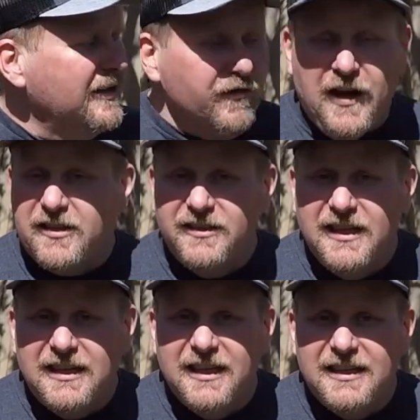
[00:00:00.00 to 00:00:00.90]
In fact, I'll
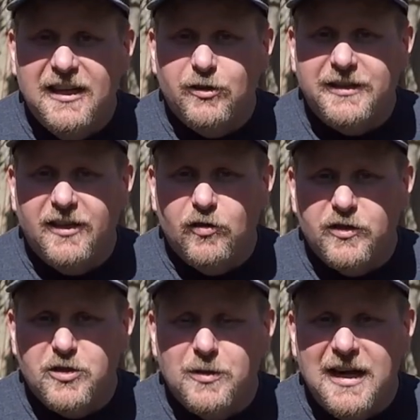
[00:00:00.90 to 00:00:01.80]
take a yellowtail over
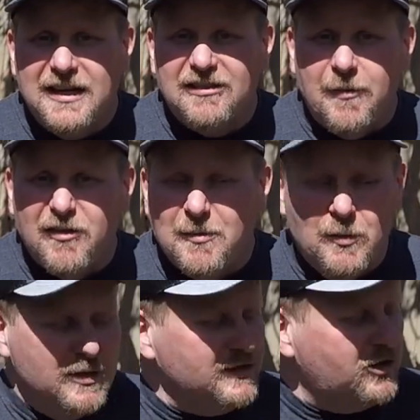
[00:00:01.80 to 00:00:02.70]
tuna anytime if anybody
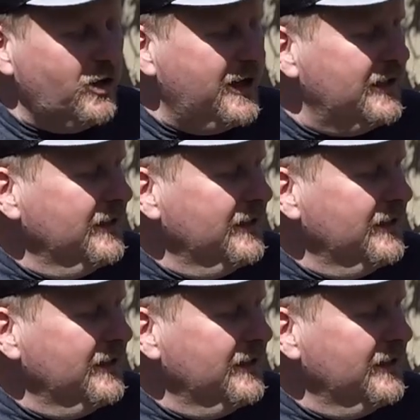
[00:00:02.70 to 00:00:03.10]
wants to trade.